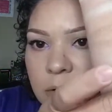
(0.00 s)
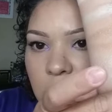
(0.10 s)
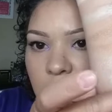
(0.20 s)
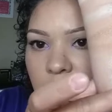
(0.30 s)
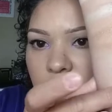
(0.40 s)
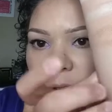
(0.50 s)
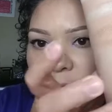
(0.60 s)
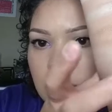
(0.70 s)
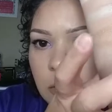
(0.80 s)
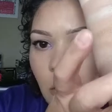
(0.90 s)
So
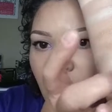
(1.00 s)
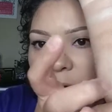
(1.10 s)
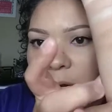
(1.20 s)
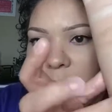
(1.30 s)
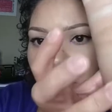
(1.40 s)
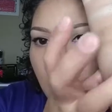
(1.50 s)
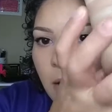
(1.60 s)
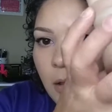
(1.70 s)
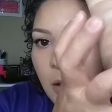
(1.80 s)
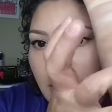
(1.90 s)
these are
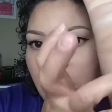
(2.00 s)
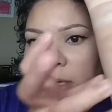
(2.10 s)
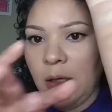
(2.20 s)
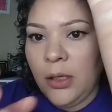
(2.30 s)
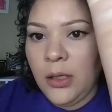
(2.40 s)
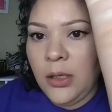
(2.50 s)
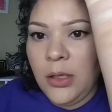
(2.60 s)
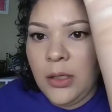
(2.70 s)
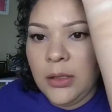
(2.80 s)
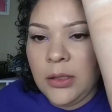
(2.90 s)

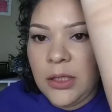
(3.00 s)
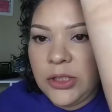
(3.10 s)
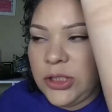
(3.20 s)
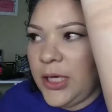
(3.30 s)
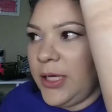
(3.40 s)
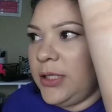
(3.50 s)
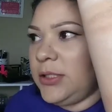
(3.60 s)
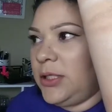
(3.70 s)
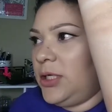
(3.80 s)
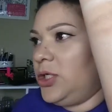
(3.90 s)
the
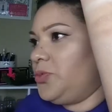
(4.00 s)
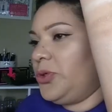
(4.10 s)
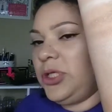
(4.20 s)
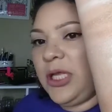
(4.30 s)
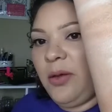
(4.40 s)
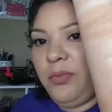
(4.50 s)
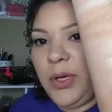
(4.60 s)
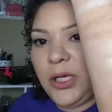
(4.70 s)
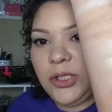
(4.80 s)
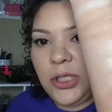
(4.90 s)
shades, and I just put that
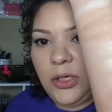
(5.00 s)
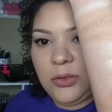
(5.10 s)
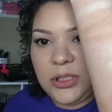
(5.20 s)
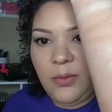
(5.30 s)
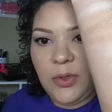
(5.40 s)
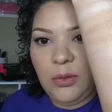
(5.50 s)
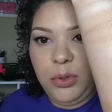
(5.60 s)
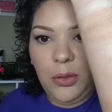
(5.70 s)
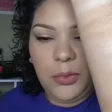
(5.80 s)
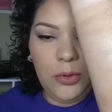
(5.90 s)
pink shade on top of the
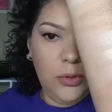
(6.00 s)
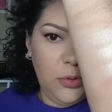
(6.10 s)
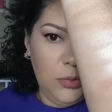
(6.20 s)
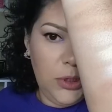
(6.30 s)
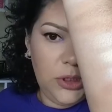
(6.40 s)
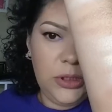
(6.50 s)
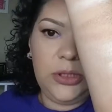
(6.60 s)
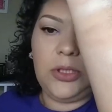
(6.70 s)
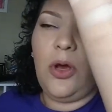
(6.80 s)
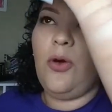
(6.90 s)
purple, which is